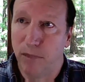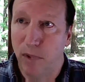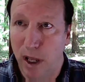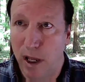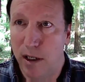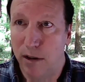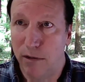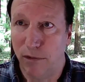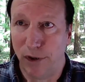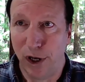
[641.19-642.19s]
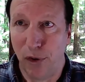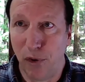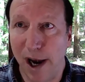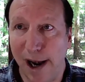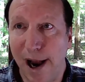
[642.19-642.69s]
And, you know,
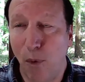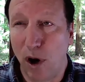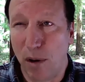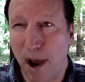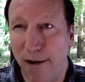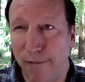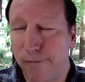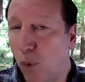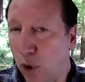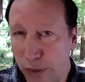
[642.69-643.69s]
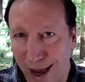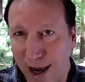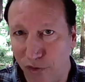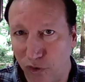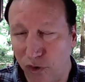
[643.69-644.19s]
right now we're at about
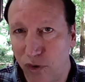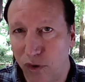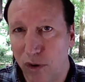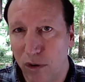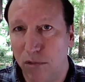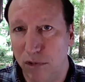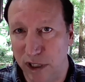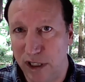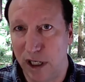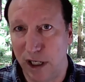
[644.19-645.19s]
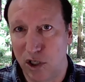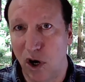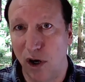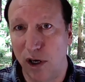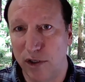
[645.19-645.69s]
4,000 distinct
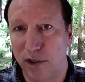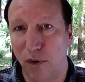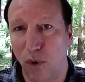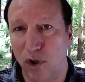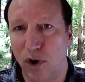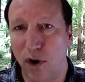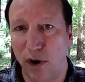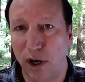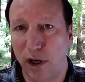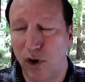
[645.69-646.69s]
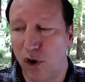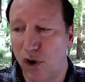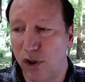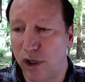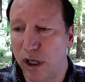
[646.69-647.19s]
targets that we're targeting
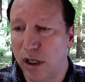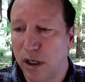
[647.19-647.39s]
currently.